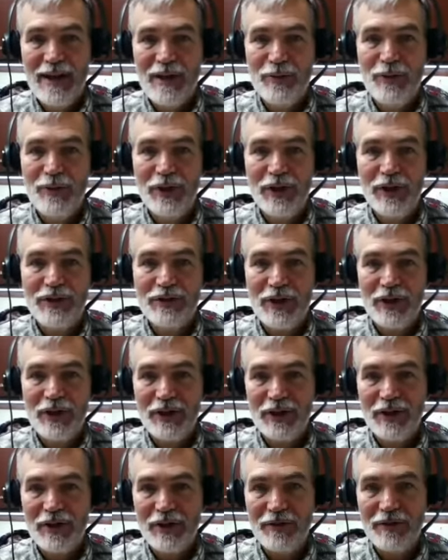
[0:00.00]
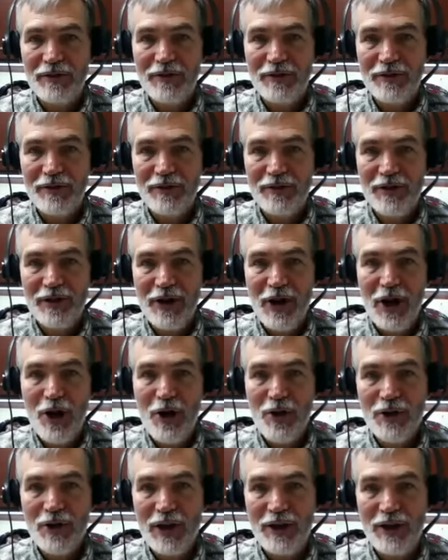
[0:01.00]
really started to
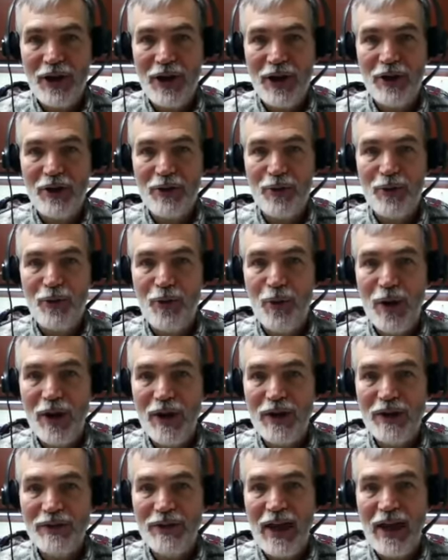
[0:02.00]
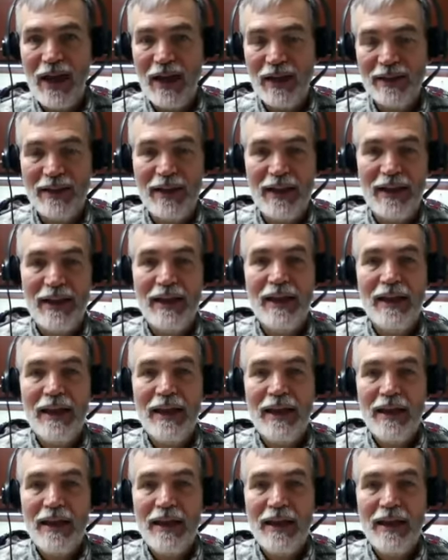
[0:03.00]
hone in on what exactly